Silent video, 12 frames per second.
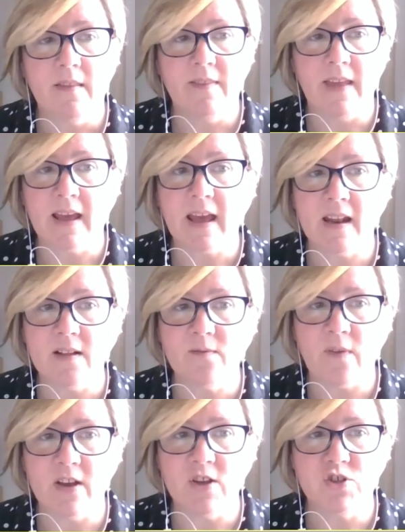They can
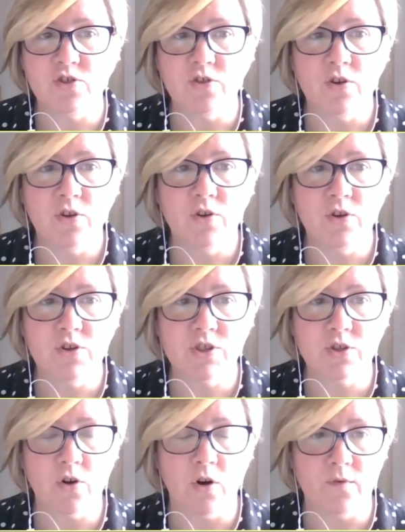advise you who
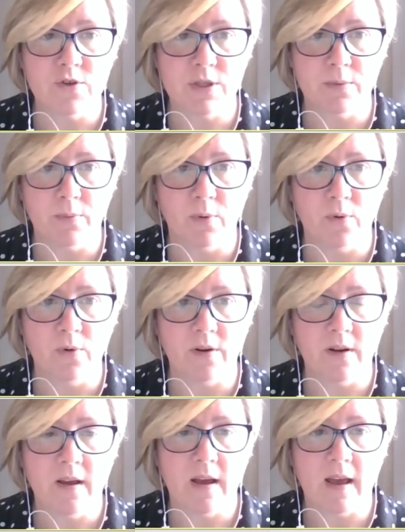to call for
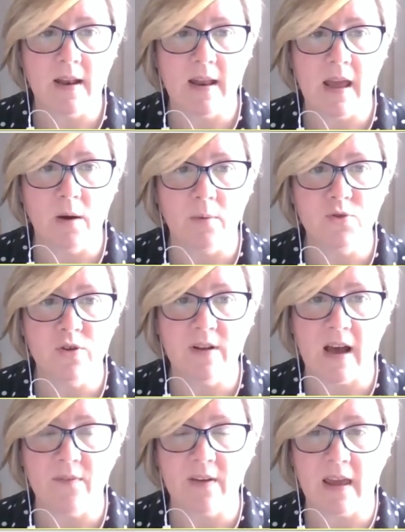support and help you
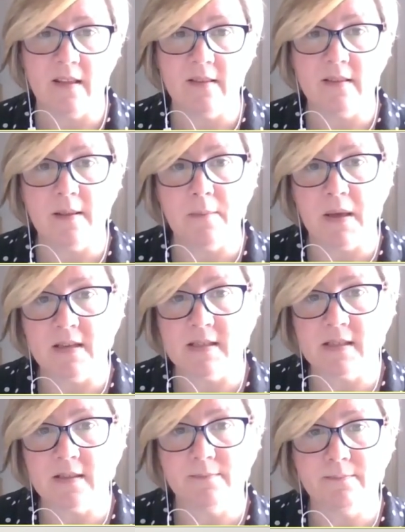navigate the
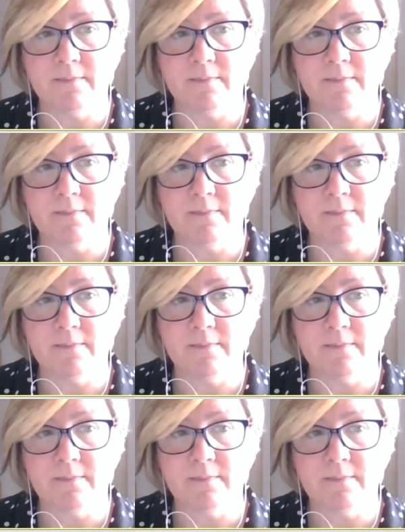maze.